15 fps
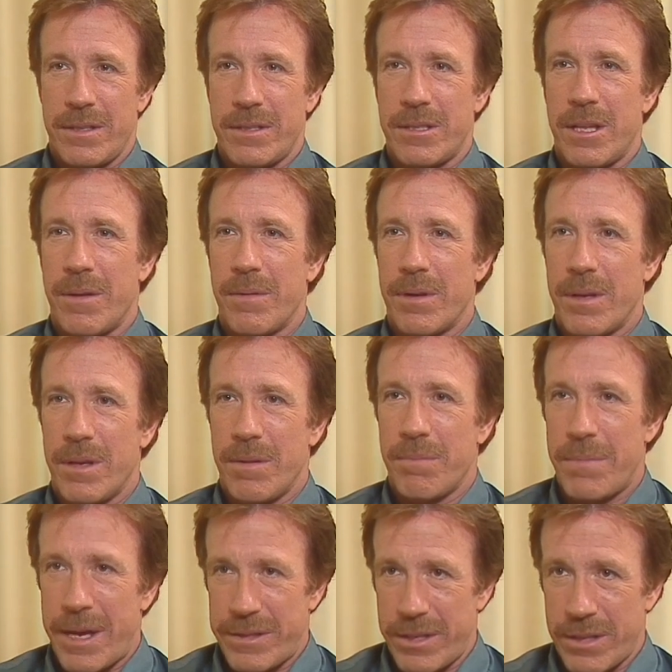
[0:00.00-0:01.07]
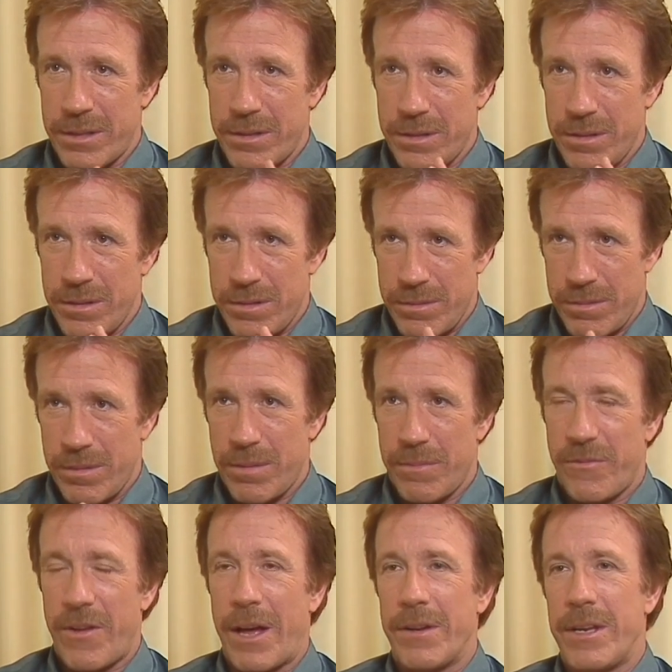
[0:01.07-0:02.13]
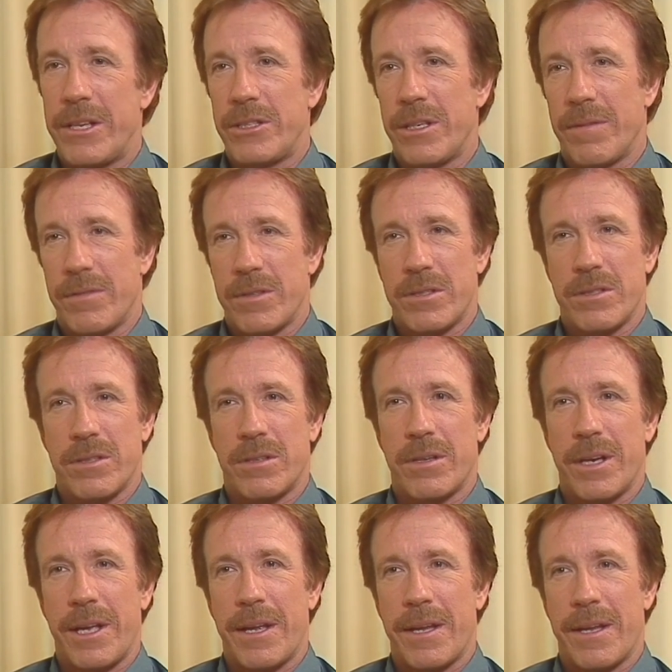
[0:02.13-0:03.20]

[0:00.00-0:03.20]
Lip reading: is the basic foundation of the story.